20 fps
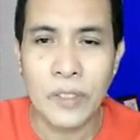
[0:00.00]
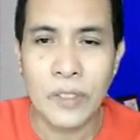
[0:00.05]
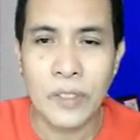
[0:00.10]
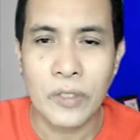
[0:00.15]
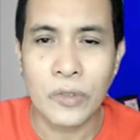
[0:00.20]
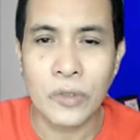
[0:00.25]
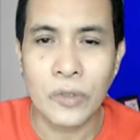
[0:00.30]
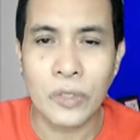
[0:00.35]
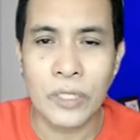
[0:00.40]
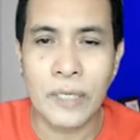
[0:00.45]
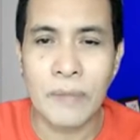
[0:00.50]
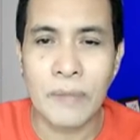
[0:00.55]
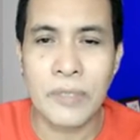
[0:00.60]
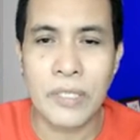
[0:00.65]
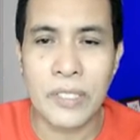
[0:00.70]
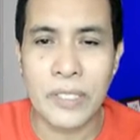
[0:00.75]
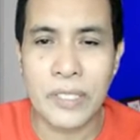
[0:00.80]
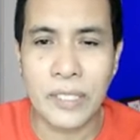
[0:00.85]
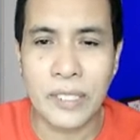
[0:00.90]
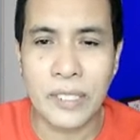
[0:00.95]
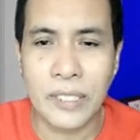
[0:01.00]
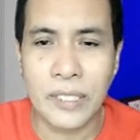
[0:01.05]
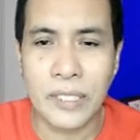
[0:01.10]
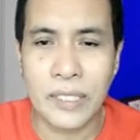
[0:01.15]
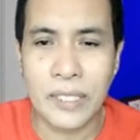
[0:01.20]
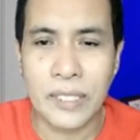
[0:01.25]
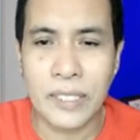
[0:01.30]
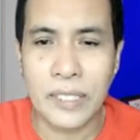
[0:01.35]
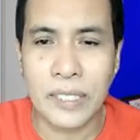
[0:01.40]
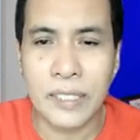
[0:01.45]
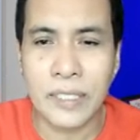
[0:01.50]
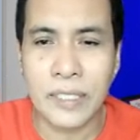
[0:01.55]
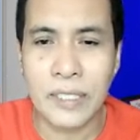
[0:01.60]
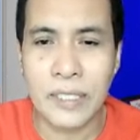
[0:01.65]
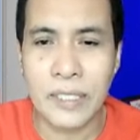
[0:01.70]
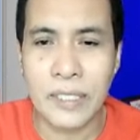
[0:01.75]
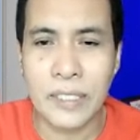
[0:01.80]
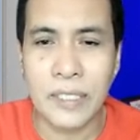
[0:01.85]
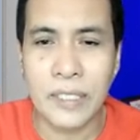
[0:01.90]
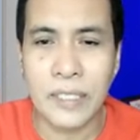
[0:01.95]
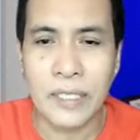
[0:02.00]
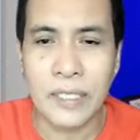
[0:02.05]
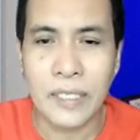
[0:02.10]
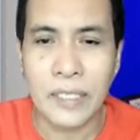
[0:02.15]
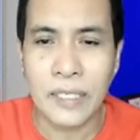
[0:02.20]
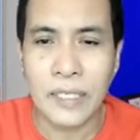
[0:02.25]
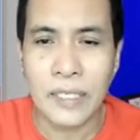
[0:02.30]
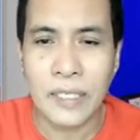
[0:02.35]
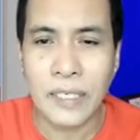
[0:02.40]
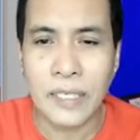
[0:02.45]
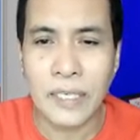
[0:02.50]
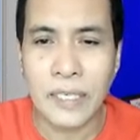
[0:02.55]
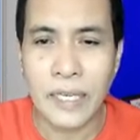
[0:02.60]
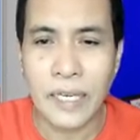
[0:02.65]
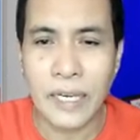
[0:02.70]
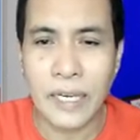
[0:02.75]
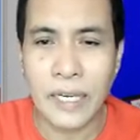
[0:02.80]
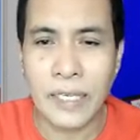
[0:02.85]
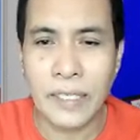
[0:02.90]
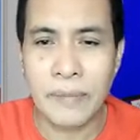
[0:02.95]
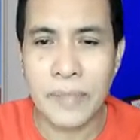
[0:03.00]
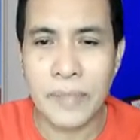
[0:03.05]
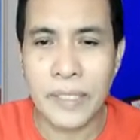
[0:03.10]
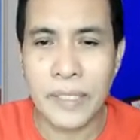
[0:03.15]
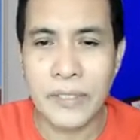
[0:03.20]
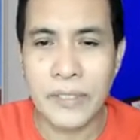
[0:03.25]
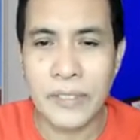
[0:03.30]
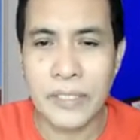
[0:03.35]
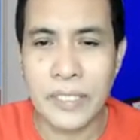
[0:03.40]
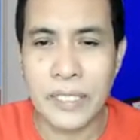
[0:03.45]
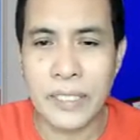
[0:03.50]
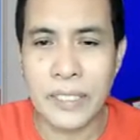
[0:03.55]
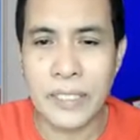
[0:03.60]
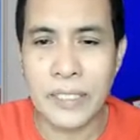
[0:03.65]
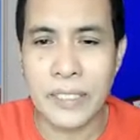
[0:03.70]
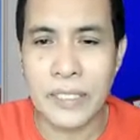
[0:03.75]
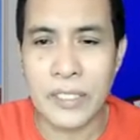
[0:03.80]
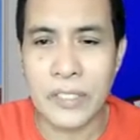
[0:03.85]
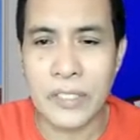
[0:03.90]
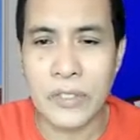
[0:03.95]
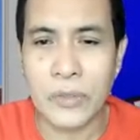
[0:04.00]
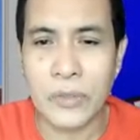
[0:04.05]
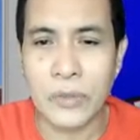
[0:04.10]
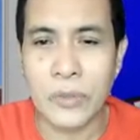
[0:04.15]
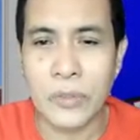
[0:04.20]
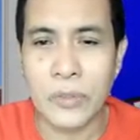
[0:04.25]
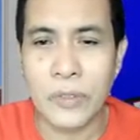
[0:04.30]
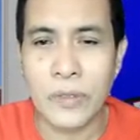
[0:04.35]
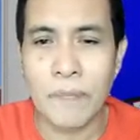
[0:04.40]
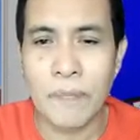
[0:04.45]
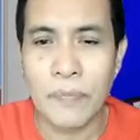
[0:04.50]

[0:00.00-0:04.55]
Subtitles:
2 times 3, that's 6. 8 minus 6, that's 2.